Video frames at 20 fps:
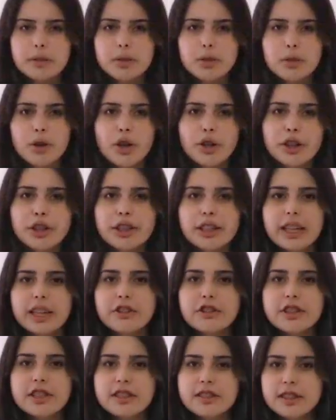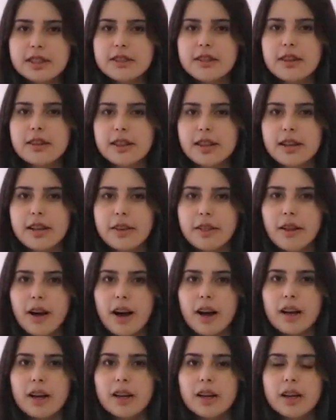have a stronger connection to TikTok than I
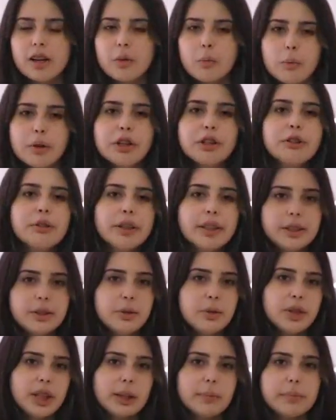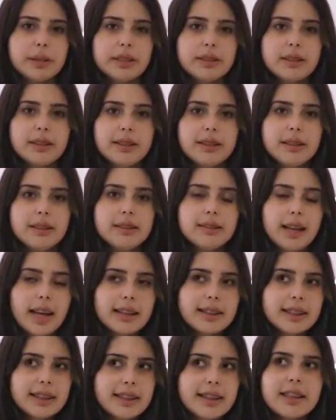thought. What a great new segment.
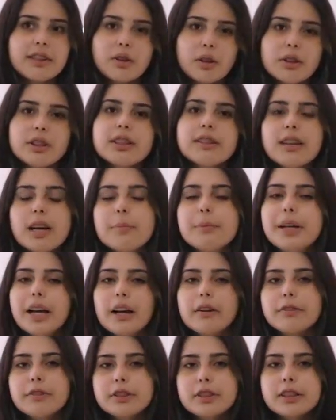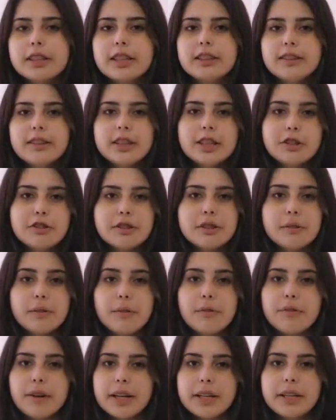Sadly, that's all the time we have for today's edition of the
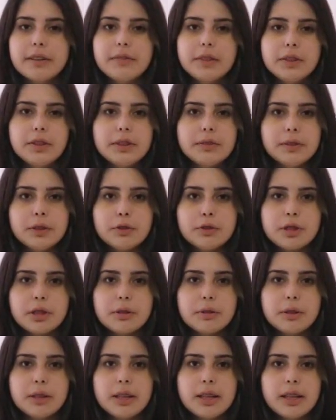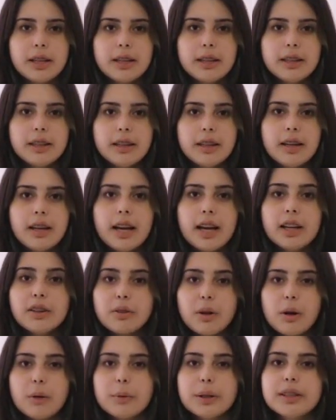Friday VTV Show. As
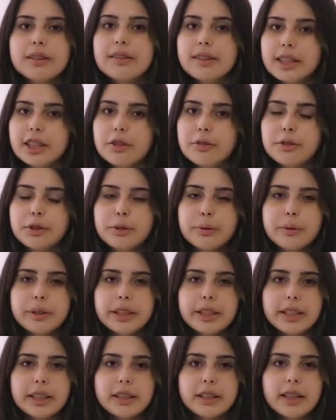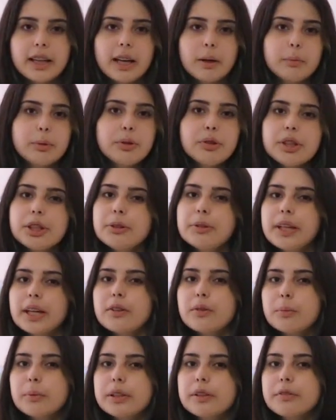always, thanks for tuning in, and we'll see you
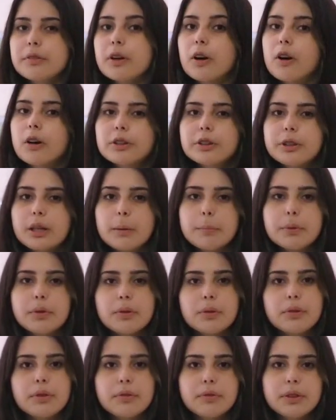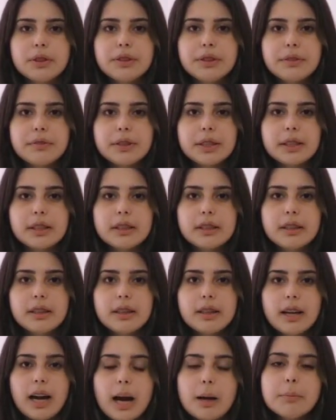next week for all new episodes of VTV.
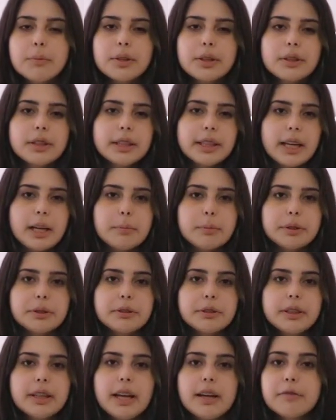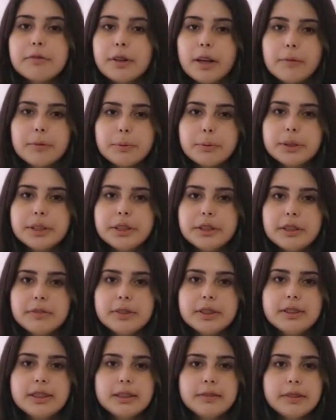I'm Siddeley Gabriel, and for everyone here at
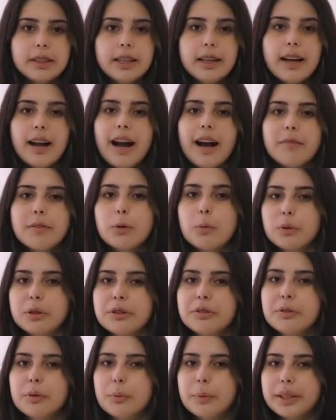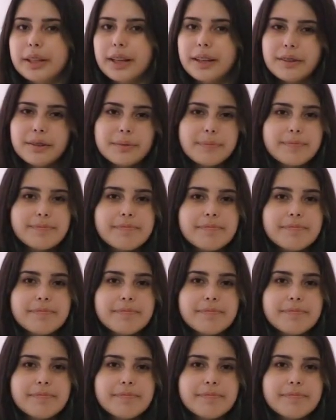VTV, have a wonderful weekend.